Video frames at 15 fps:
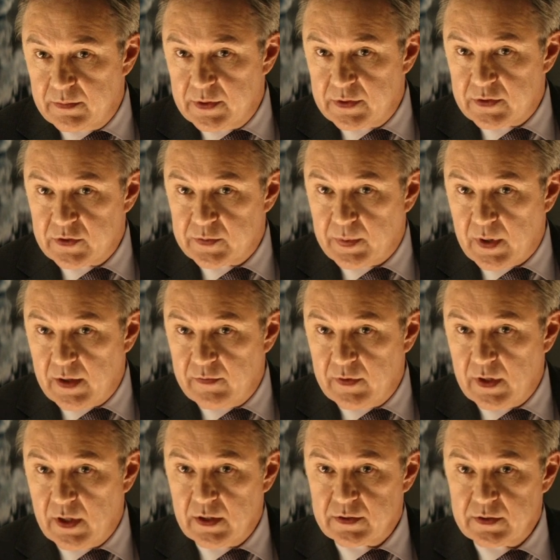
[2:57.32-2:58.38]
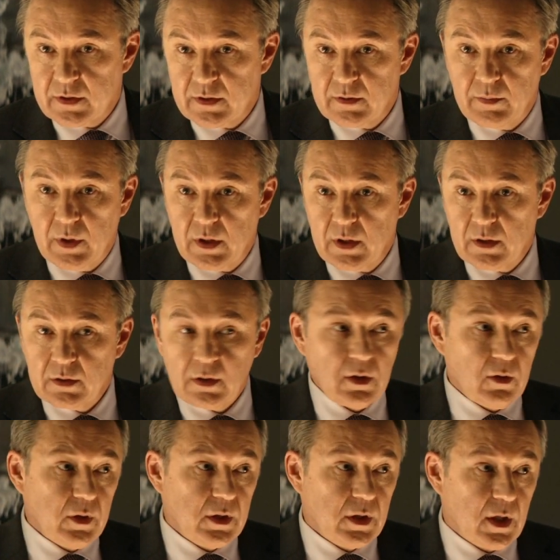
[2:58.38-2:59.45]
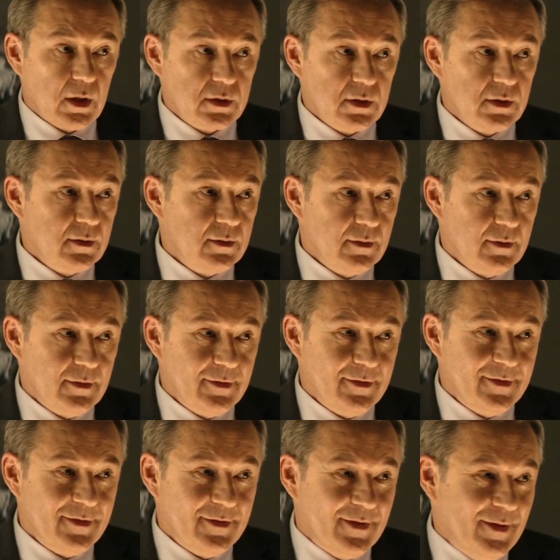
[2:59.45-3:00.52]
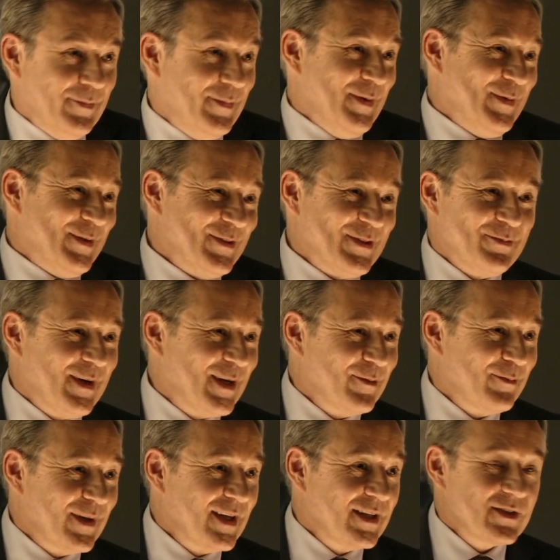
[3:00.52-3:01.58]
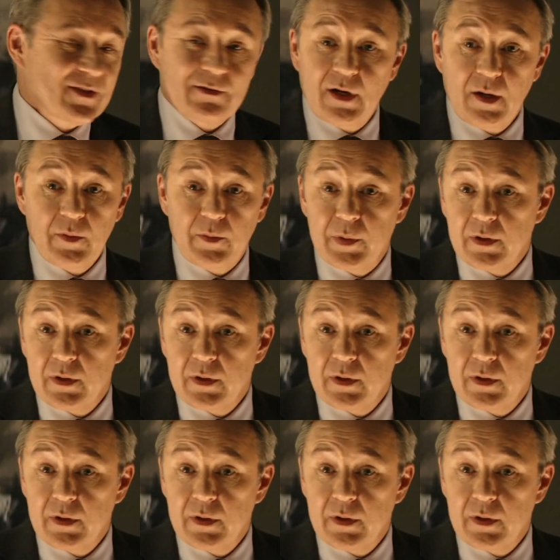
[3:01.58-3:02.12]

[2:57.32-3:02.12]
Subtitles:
Kleiner claims he has nothing to do with the murders and takes offense to Finley and Reacher's